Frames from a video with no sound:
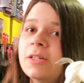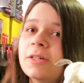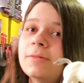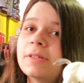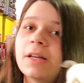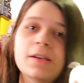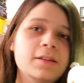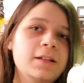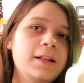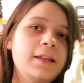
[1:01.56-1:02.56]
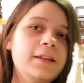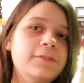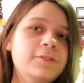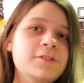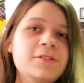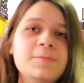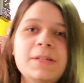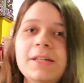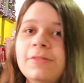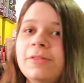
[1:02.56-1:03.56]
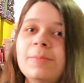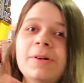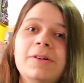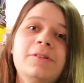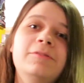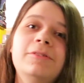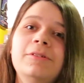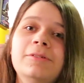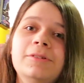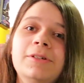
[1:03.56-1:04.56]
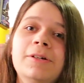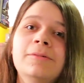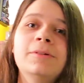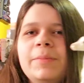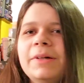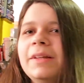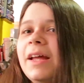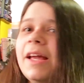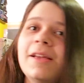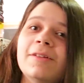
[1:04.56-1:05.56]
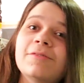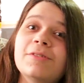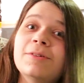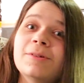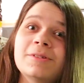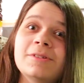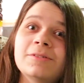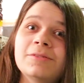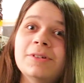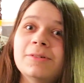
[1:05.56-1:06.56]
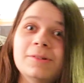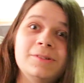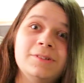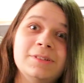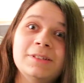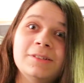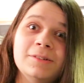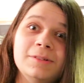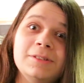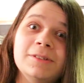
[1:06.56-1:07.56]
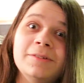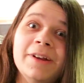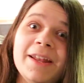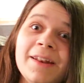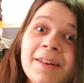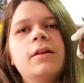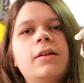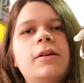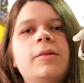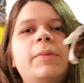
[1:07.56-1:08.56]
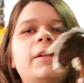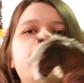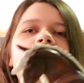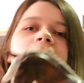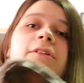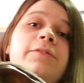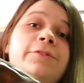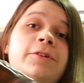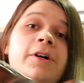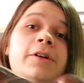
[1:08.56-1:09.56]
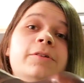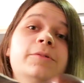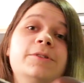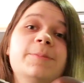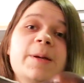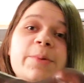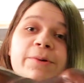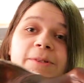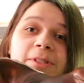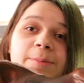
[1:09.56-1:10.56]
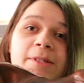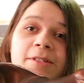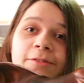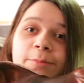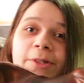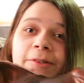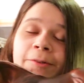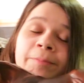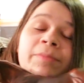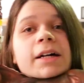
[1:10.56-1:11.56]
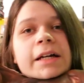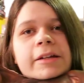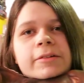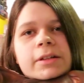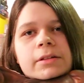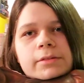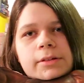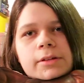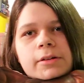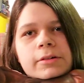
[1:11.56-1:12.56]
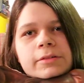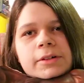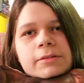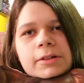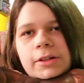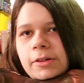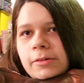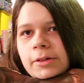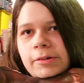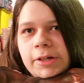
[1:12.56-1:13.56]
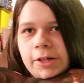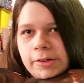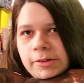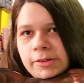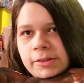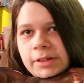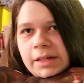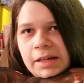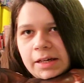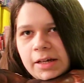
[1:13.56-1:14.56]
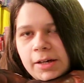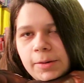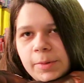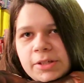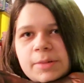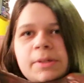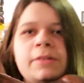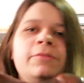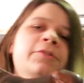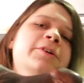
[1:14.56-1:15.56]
she was actually given to me at a flea market a few years ago. But hey, free horses are free horses, so that's always good, right? And my lovely Silverado was my most expensive model. I don't even know if I want to go on record saying how much I paid for